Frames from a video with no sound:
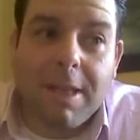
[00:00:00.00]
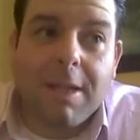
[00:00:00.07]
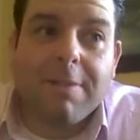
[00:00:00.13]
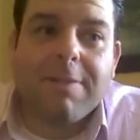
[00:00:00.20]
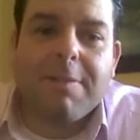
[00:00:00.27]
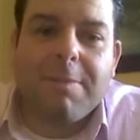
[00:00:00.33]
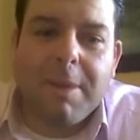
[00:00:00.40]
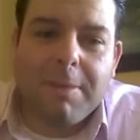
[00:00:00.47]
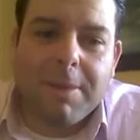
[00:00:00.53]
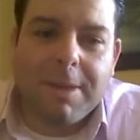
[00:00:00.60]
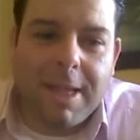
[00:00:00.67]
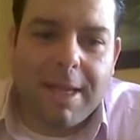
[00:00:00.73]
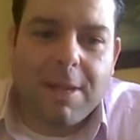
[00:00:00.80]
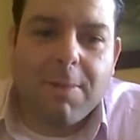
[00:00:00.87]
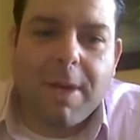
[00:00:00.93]
love the people
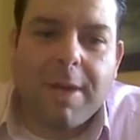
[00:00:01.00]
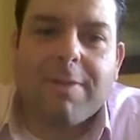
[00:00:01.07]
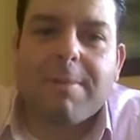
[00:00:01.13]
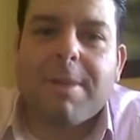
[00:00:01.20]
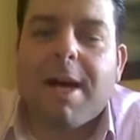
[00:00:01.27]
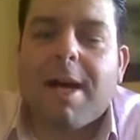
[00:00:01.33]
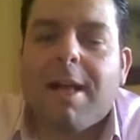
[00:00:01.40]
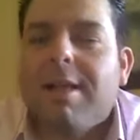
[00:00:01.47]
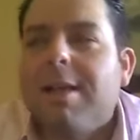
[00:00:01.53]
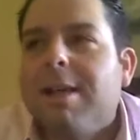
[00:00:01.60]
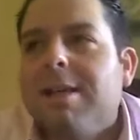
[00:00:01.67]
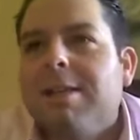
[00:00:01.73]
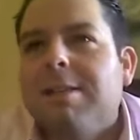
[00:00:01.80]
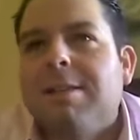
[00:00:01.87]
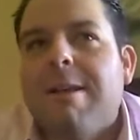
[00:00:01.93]
to take away from the
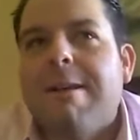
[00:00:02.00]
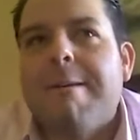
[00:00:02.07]
holidays